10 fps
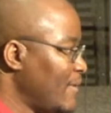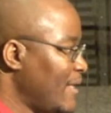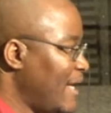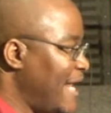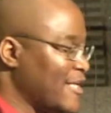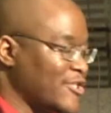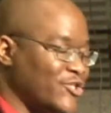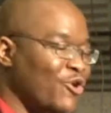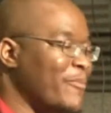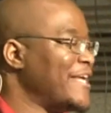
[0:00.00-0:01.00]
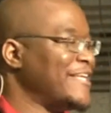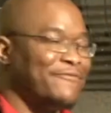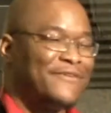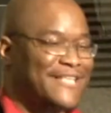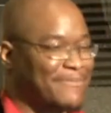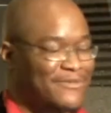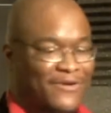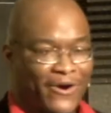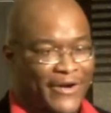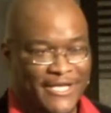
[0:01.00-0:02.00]
And there are so many different types of
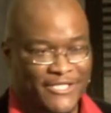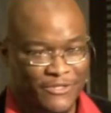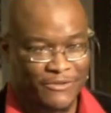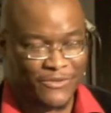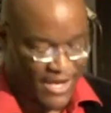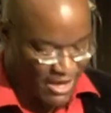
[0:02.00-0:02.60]
heart issues.